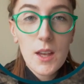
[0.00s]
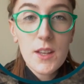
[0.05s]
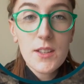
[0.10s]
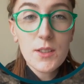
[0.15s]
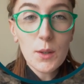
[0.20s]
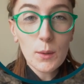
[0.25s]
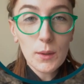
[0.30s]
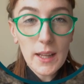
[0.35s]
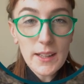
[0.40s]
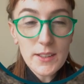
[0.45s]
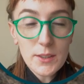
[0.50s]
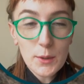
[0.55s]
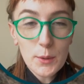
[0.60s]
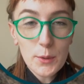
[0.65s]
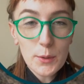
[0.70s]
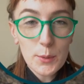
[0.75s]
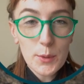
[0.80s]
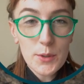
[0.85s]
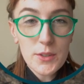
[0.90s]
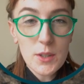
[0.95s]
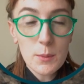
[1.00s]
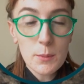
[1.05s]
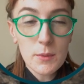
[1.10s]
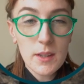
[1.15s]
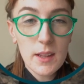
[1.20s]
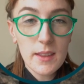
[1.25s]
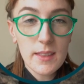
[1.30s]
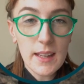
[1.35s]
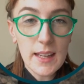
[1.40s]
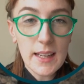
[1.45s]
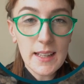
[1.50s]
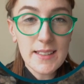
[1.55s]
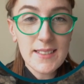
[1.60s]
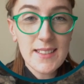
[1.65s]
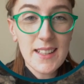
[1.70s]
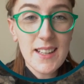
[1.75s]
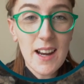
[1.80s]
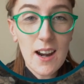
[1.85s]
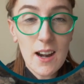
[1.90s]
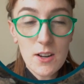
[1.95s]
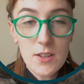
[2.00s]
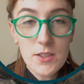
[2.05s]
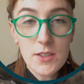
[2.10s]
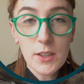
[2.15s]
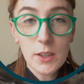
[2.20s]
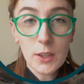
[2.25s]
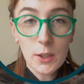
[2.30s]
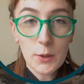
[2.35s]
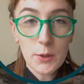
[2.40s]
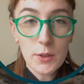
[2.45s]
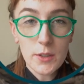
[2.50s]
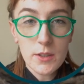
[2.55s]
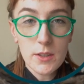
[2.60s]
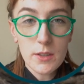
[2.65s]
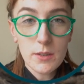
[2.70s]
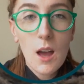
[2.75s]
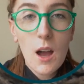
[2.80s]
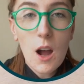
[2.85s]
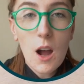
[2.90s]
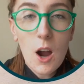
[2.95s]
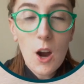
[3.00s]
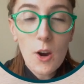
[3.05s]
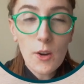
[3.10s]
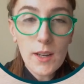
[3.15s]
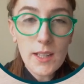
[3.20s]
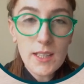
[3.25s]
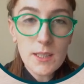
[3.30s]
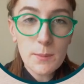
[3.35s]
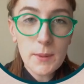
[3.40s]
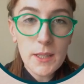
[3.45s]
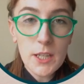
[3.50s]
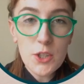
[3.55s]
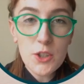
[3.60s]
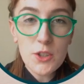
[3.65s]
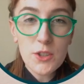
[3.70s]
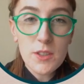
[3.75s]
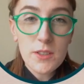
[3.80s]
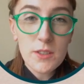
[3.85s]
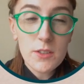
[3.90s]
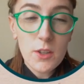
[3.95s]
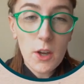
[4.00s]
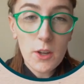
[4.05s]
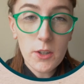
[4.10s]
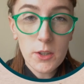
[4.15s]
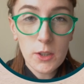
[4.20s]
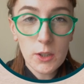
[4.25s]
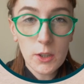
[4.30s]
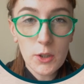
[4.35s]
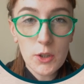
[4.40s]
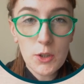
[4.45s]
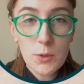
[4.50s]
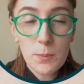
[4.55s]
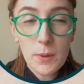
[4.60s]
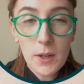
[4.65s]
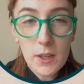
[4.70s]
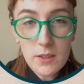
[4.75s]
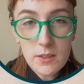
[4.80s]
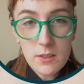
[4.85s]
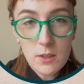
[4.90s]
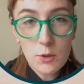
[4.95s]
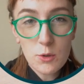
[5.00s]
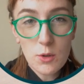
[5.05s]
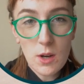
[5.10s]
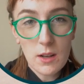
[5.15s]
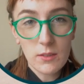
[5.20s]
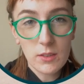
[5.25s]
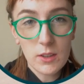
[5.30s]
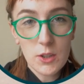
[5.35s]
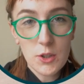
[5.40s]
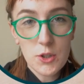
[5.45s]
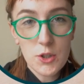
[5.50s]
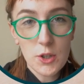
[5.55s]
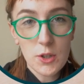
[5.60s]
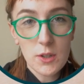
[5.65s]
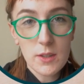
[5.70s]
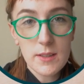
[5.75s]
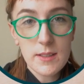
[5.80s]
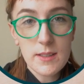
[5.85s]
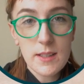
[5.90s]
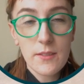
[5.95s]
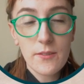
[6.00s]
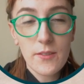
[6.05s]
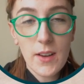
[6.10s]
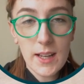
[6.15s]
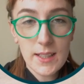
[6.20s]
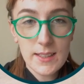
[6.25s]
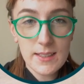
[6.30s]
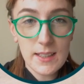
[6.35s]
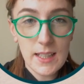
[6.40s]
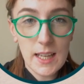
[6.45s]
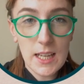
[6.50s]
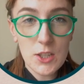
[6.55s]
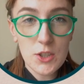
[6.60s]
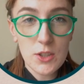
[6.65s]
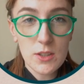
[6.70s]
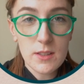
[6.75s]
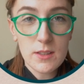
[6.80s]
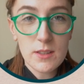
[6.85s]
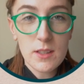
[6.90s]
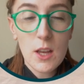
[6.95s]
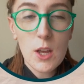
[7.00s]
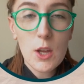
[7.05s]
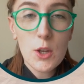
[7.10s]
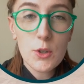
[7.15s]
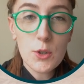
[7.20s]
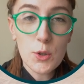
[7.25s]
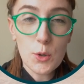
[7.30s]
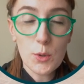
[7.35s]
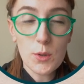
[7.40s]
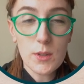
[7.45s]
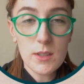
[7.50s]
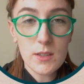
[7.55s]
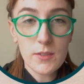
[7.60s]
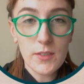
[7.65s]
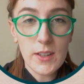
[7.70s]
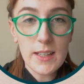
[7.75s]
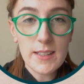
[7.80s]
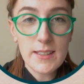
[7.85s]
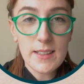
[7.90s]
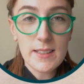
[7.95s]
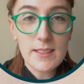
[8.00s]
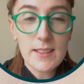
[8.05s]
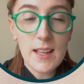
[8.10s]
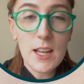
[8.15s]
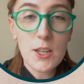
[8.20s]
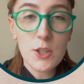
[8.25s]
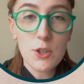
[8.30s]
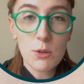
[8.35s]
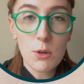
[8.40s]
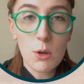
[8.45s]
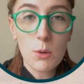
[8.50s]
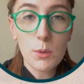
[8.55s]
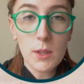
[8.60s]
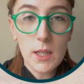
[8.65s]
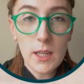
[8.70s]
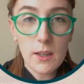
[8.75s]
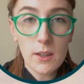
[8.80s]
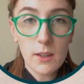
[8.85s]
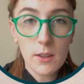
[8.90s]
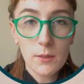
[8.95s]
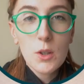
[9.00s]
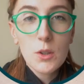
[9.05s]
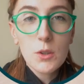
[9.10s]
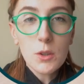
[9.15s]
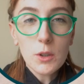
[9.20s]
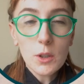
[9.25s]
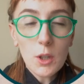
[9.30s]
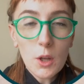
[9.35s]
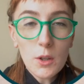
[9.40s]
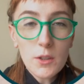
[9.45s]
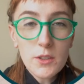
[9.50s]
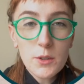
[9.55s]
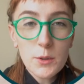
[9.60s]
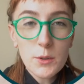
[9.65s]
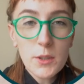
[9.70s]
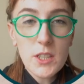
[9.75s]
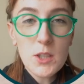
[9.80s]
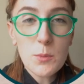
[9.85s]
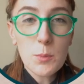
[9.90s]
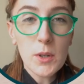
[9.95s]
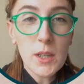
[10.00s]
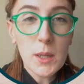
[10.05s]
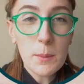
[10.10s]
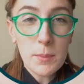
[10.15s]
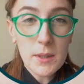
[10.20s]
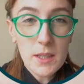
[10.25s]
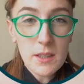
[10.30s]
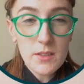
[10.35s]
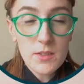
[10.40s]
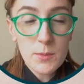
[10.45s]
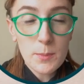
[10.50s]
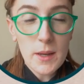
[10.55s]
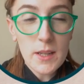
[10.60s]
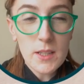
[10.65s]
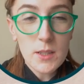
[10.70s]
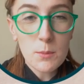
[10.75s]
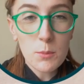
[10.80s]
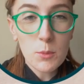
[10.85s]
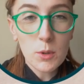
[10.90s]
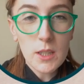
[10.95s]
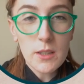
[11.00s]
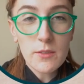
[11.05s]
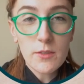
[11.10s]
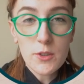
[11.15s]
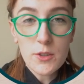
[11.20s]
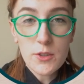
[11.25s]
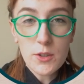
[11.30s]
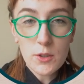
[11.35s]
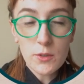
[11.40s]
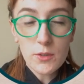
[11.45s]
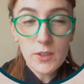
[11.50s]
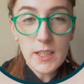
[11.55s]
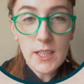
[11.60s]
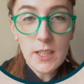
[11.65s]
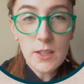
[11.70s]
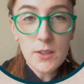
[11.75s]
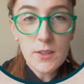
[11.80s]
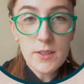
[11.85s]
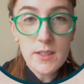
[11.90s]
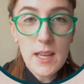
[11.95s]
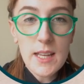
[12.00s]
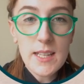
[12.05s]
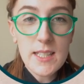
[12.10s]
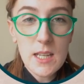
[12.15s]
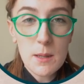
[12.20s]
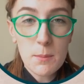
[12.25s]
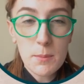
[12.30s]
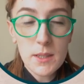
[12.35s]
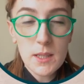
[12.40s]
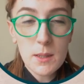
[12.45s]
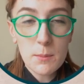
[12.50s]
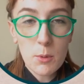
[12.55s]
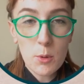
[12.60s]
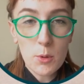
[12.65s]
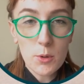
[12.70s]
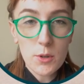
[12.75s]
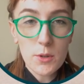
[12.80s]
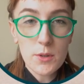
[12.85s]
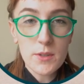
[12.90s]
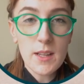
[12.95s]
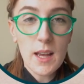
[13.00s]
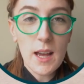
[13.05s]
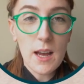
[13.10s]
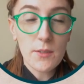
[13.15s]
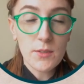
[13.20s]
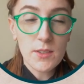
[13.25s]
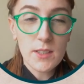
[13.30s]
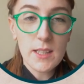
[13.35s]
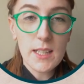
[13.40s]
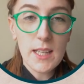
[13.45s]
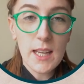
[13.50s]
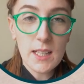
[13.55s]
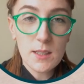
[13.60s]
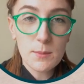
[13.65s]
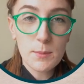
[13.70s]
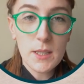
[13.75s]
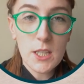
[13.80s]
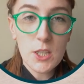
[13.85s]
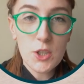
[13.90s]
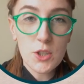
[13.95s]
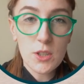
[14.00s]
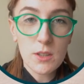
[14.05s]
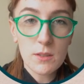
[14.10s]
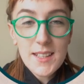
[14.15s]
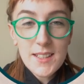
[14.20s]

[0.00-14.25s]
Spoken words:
So let's go through some of the things that aren't included. Our expedition does not include personal travel insurance, vaccinations, tourist visas and your own gear. You'll also need to bring a bit of spending money for souvenirs and tipping the porters after the expedition.